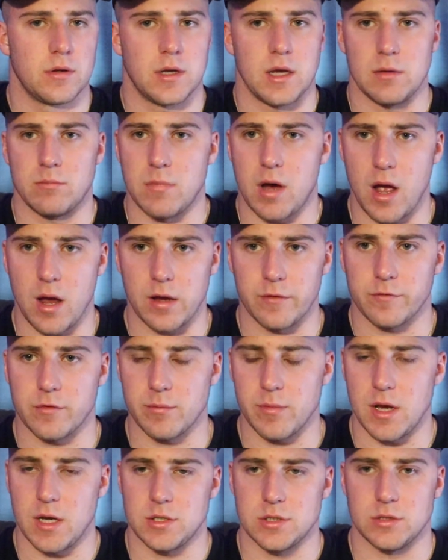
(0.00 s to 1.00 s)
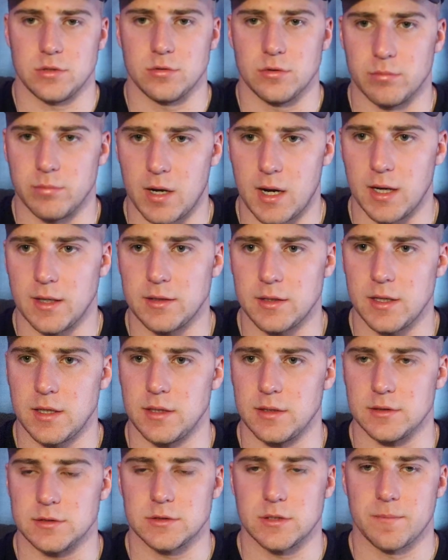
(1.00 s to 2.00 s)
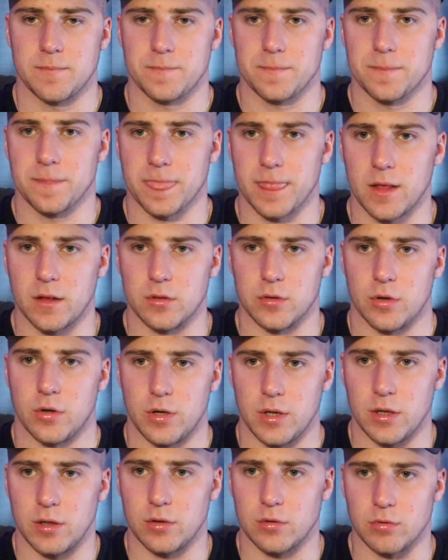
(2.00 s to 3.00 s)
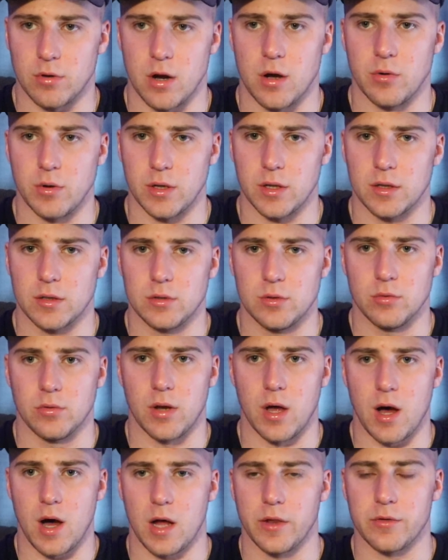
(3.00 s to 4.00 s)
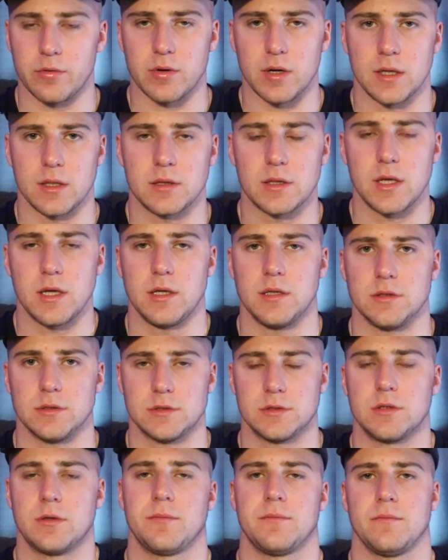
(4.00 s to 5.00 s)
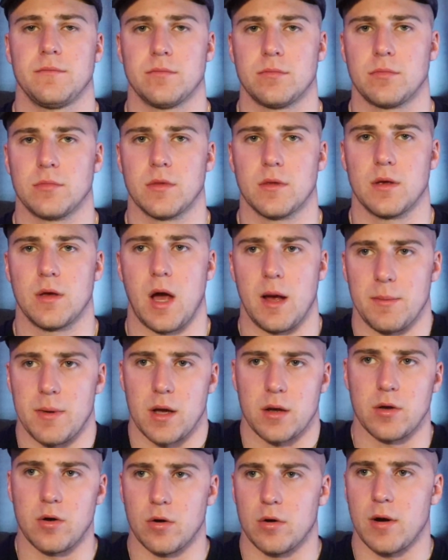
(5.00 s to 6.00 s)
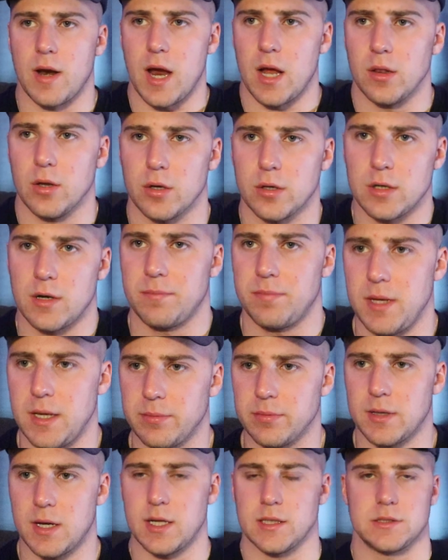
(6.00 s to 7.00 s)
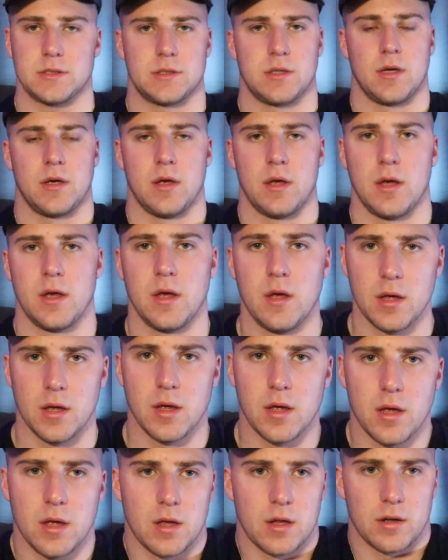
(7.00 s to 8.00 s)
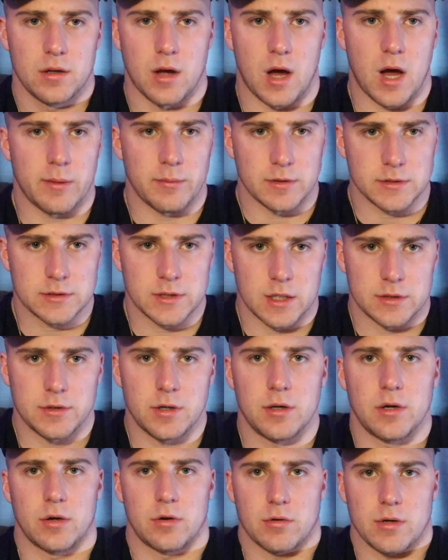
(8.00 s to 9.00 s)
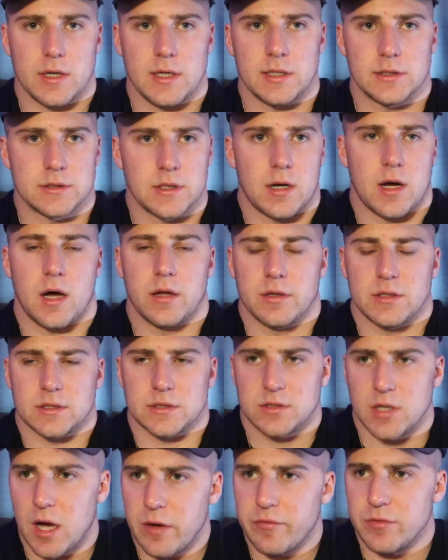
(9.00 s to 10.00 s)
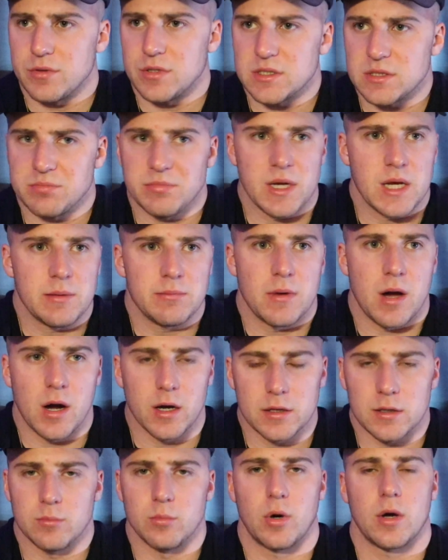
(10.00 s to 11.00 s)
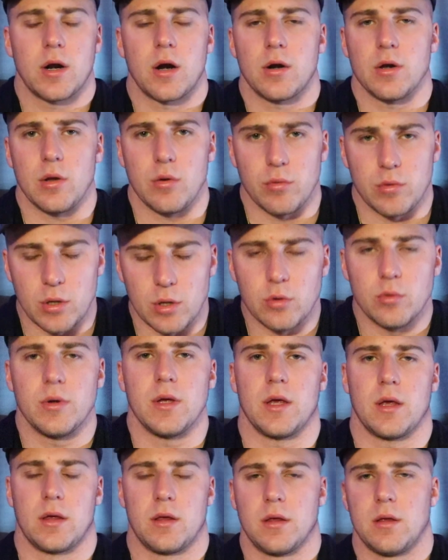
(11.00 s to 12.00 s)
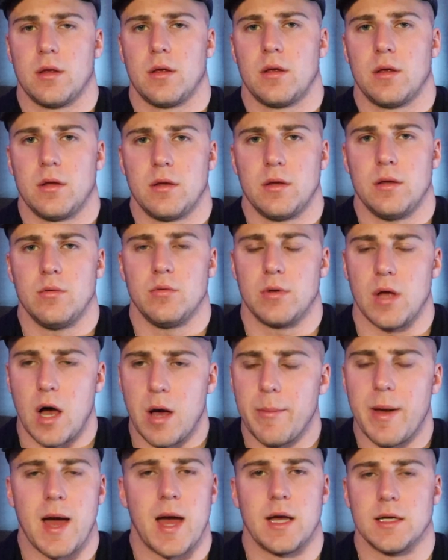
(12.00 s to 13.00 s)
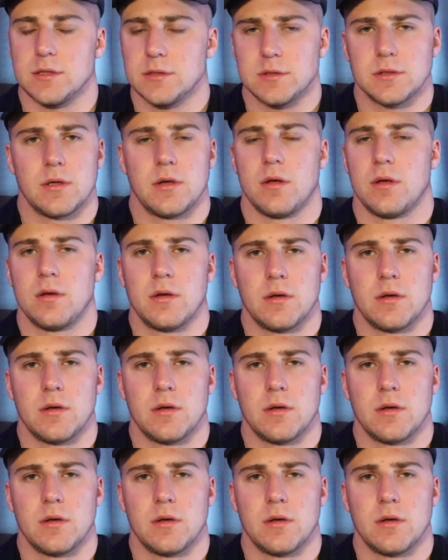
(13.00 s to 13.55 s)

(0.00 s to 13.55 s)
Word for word: getting my information, doing my things, learning, growing, doing all the right things. I'm not going around looking at people that's almost got their degrees and all this stuff and just meme mugging them. What are you doing? You dumbass.